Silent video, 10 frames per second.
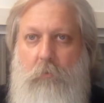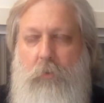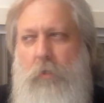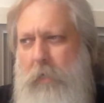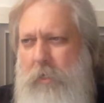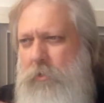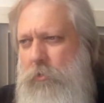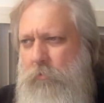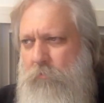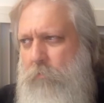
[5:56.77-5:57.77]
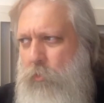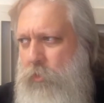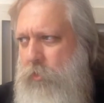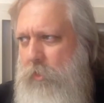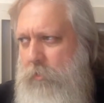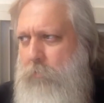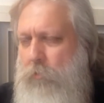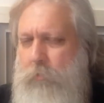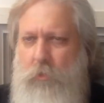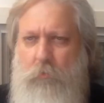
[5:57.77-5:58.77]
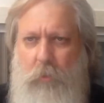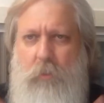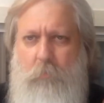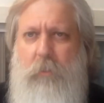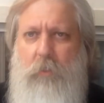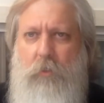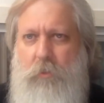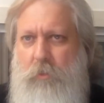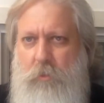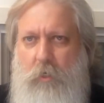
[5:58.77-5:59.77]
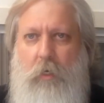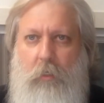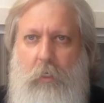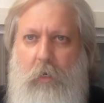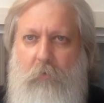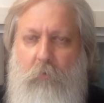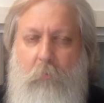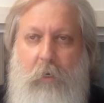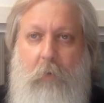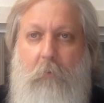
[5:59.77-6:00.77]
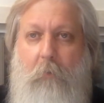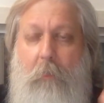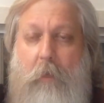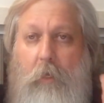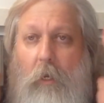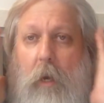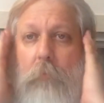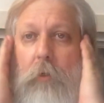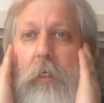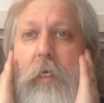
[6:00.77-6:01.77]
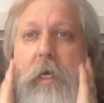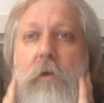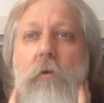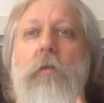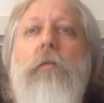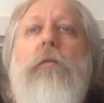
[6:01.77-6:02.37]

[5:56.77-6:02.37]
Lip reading: Some guys use it for moisturizing purposes, but it's basically just a styling aid for me. And I put it here